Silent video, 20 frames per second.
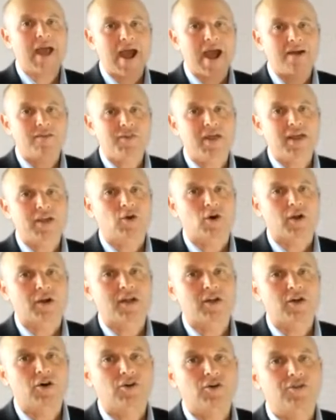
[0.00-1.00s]
Have they got
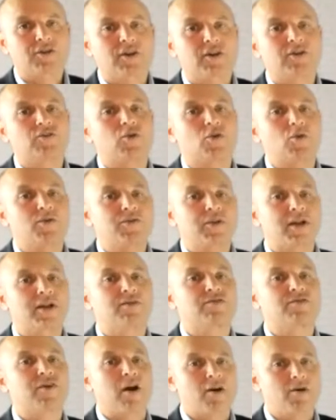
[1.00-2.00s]
incontinence, or is it
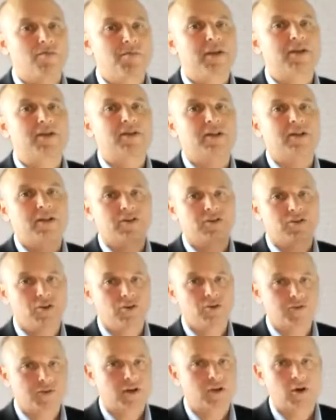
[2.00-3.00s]
environmental
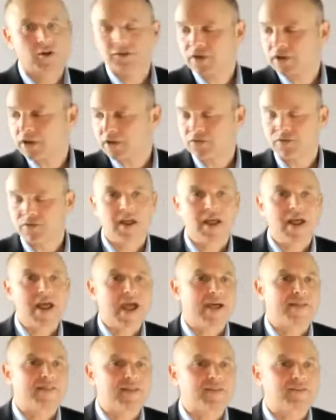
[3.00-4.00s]
induced incontinence?
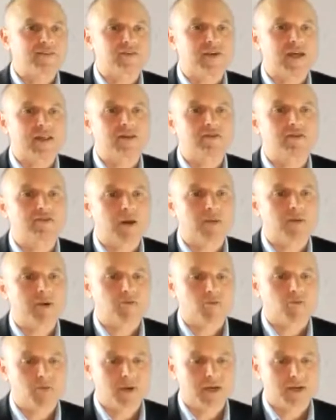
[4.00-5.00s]
And that's to say the
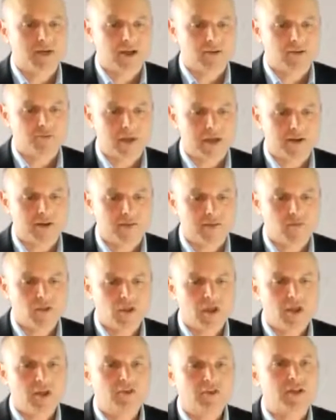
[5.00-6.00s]
environment really does matter.
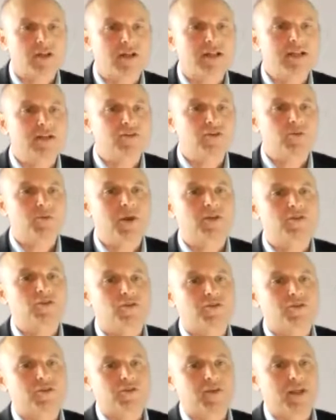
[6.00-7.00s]
So the link to
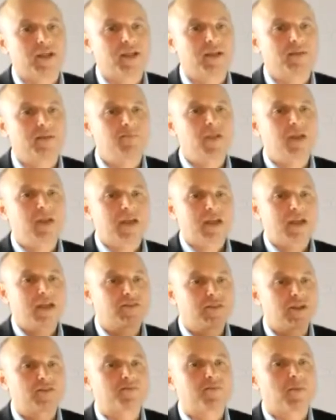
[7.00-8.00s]
resources here
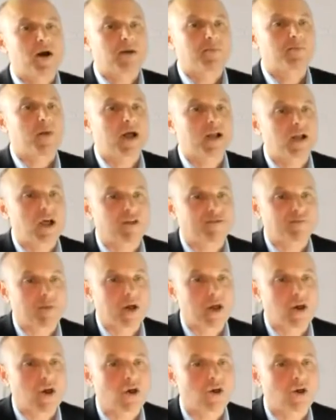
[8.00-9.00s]
is there's My Life,
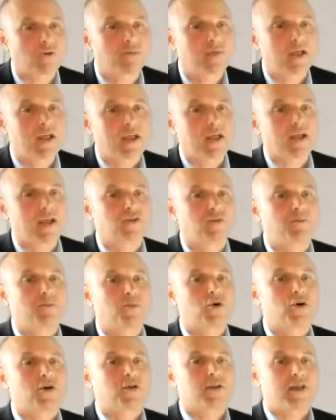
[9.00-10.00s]
My Home is a
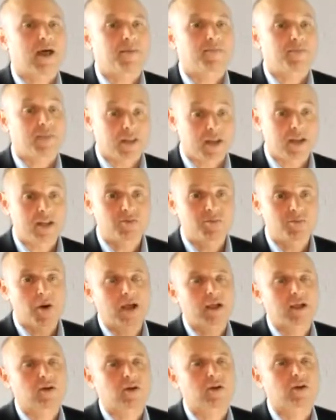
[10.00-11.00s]
book that is
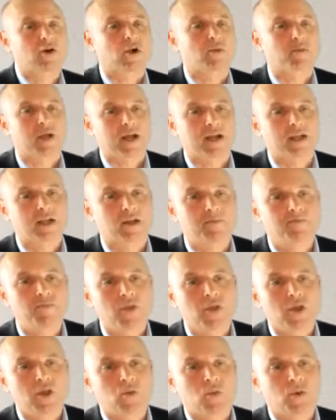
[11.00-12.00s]
by Colin Cunningham,
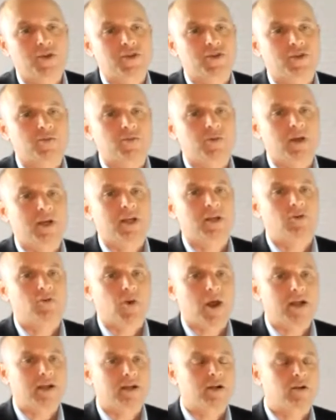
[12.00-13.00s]
which is a really
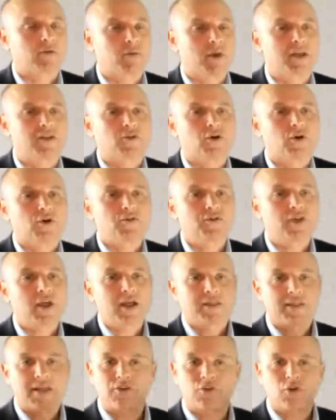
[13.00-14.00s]
great little resource
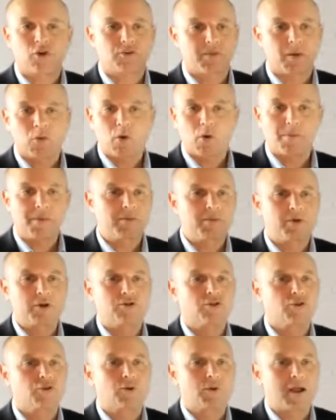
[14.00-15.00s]
that talks about what people
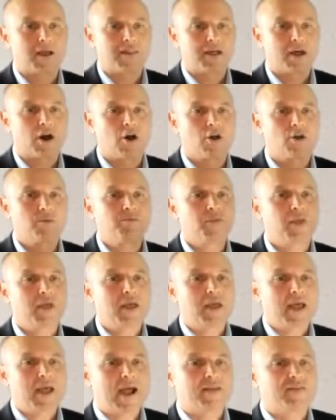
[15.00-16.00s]
can do around their home.
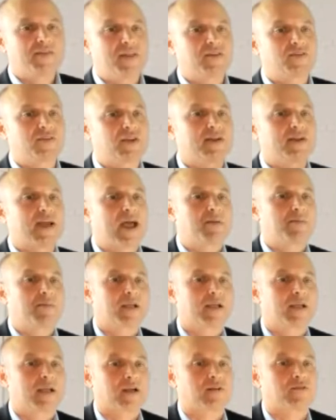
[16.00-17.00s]
And there's the
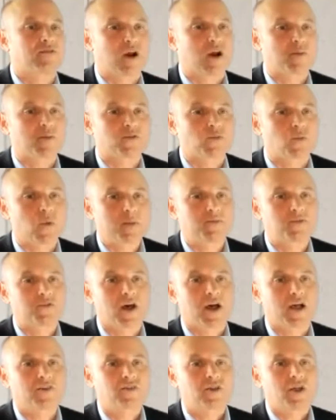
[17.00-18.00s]
Enabling Environments
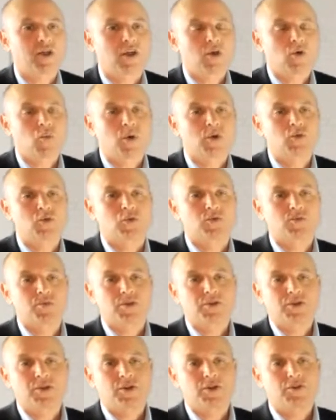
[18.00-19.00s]
website, which was
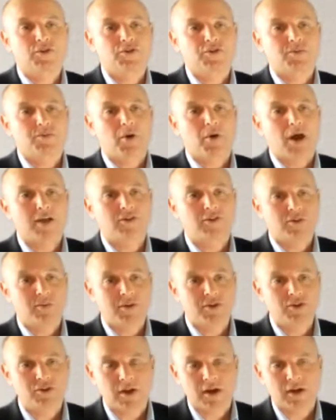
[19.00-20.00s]
produced by
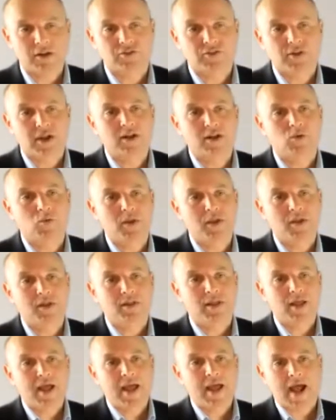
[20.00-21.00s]
Dementia Training Australia
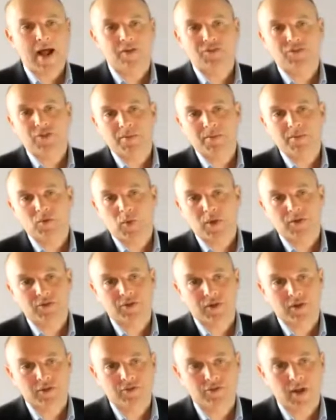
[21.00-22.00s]
with Alzheimer's
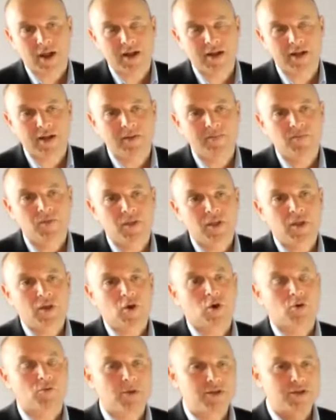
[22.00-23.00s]
Western Australia,
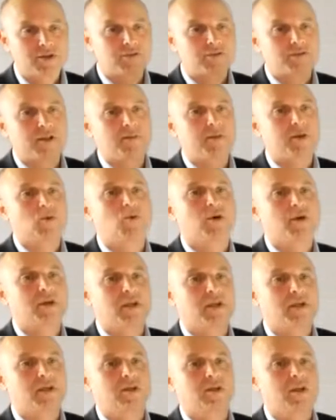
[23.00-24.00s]
or Richard Fleming
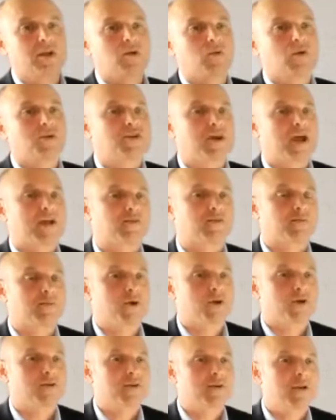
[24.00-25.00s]
working with Jason
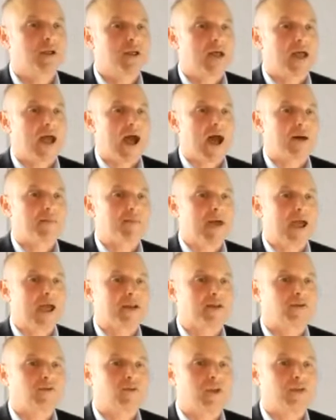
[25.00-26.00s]
Burton.
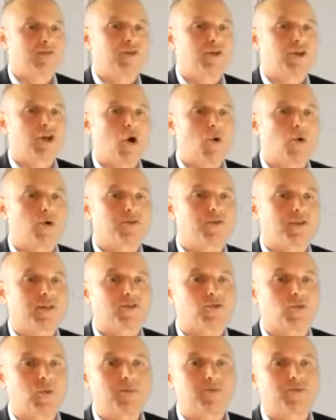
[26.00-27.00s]
And if you go onto
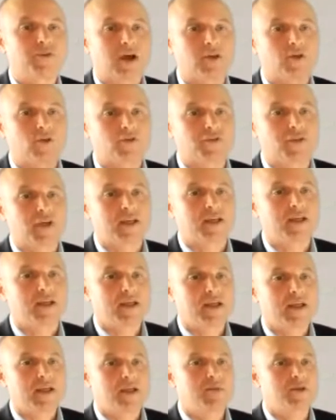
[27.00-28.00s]
this website, you'll see
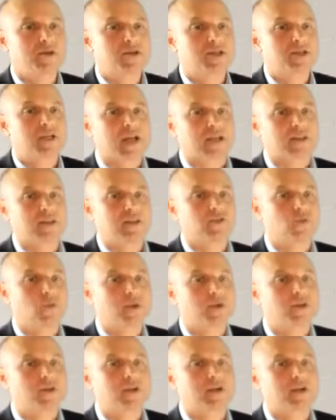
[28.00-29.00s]
images like this
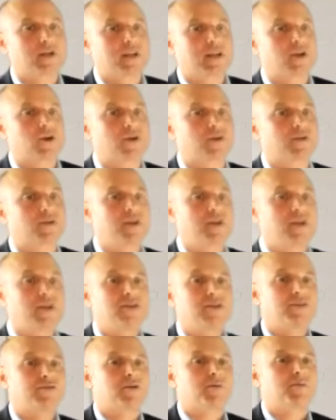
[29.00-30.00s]
where you can click on
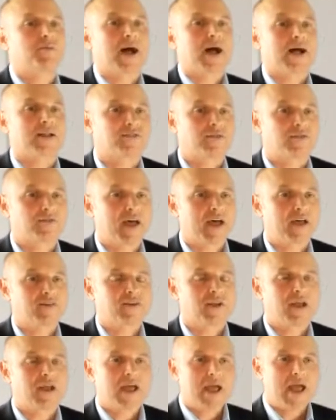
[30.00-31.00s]
different parts of
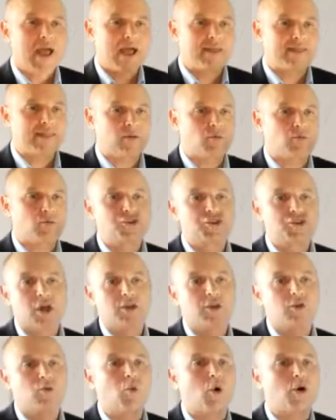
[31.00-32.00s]
that, and that will show
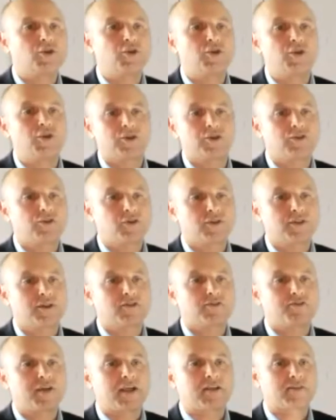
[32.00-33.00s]
you what you can do that
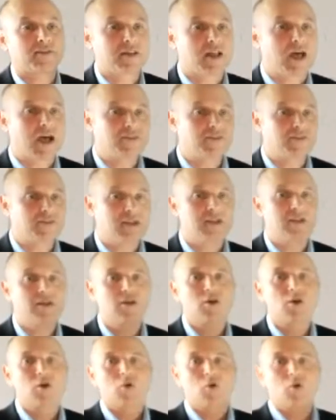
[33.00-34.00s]
affects lighting
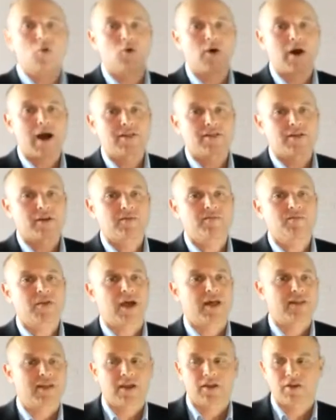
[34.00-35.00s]
or other
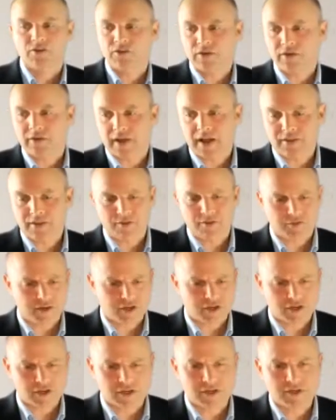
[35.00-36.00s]
areas and other
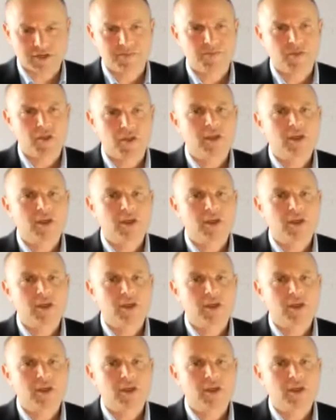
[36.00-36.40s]
finishes.